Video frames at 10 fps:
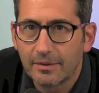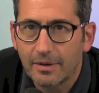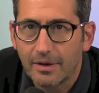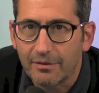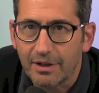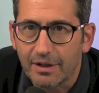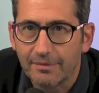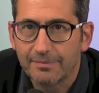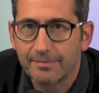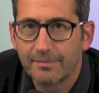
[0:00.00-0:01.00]
right over here.
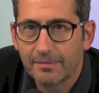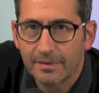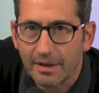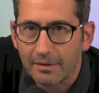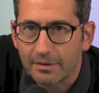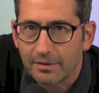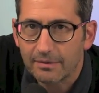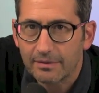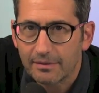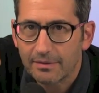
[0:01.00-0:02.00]

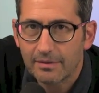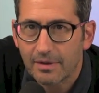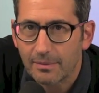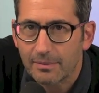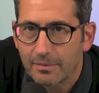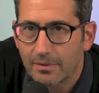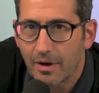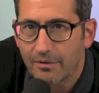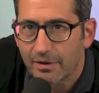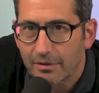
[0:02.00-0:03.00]
some
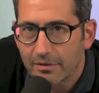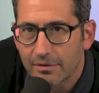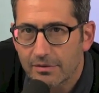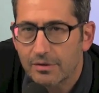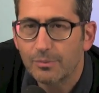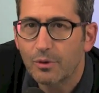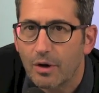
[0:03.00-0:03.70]
over subscribe